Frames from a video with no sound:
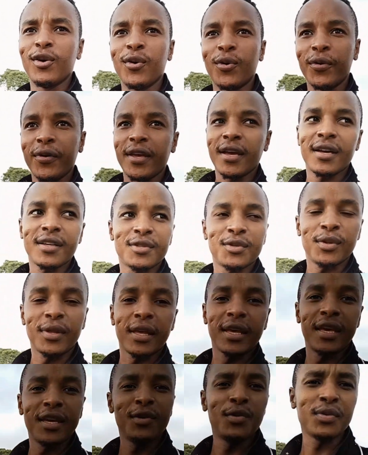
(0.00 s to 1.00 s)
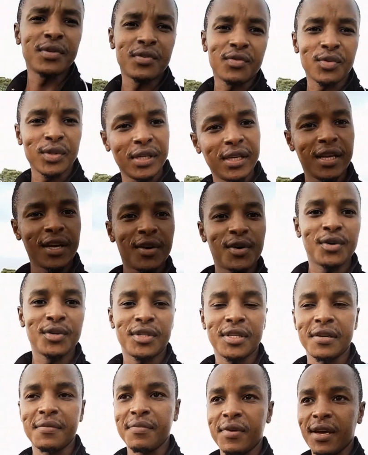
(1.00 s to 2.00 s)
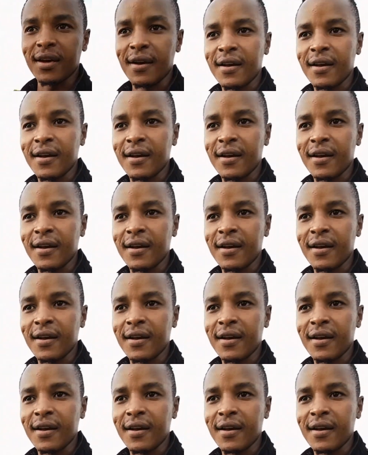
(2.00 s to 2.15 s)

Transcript: yeah so the kid was really awesome yeah